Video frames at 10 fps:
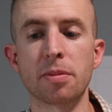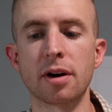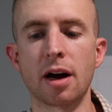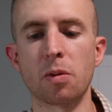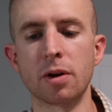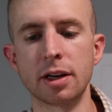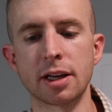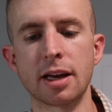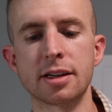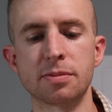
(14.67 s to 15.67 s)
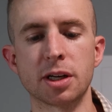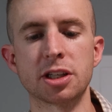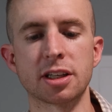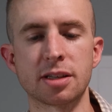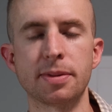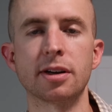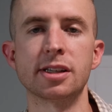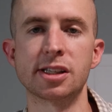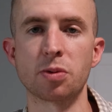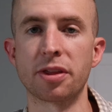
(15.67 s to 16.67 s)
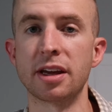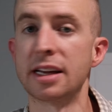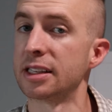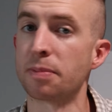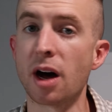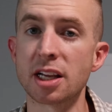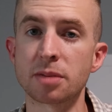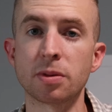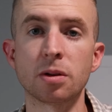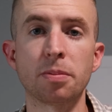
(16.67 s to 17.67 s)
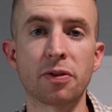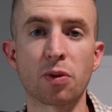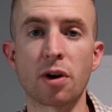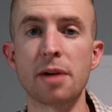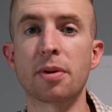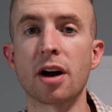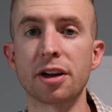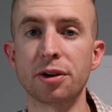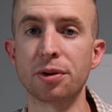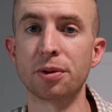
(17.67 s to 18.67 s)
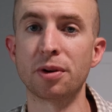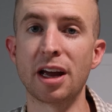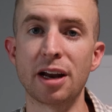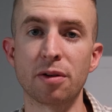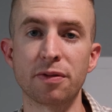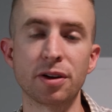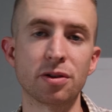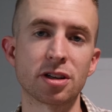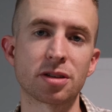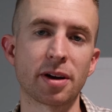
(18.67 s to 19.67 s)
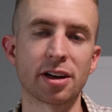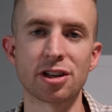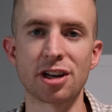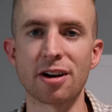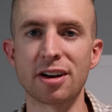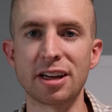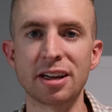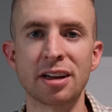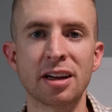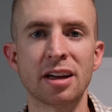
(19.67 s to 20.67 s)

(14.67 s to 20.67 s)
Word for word: but I wanted to get as much experience with it as possible before I brought you a review, just so I could share any